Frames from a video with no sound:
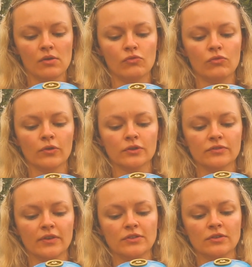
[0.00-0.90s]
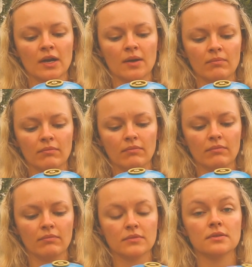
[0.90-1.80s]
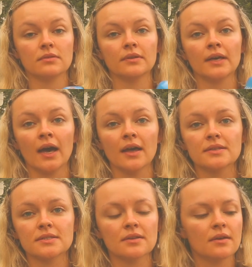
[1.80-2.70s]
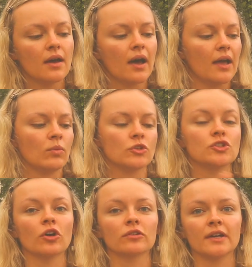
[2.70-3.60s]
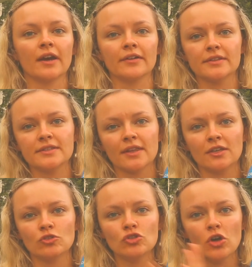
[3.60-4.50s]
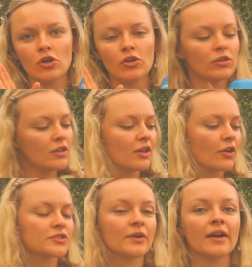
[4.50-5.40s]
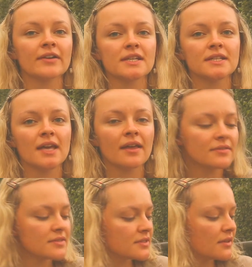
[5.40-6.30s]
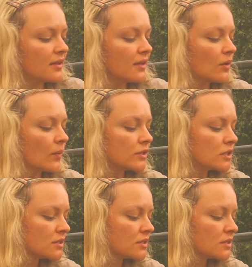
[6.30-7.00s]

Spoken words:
450 gram gas, which Sean carries. Thank you, Sean. He also carries our tent, which